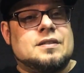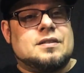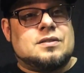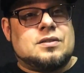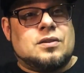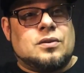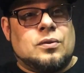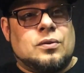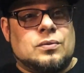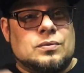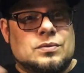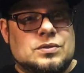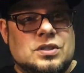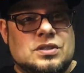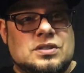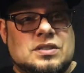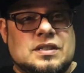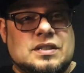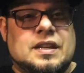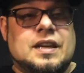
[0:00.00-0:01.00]
So
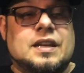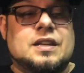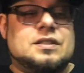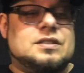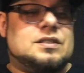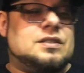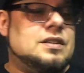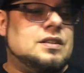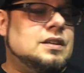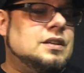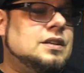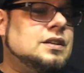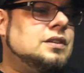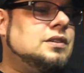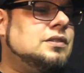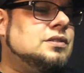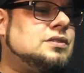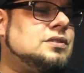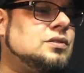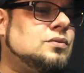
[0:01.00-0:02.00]
just in case
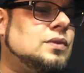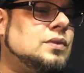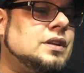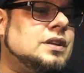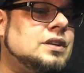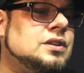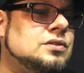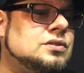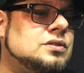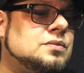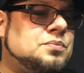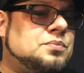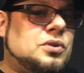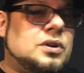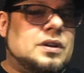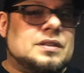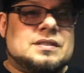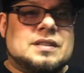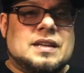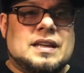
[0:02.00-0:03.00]
you still want to use the
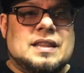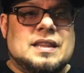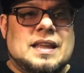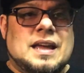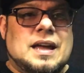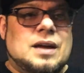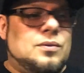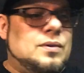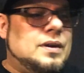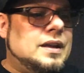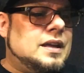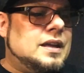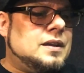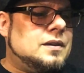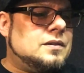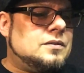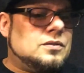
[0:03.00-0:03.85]
broadside that way,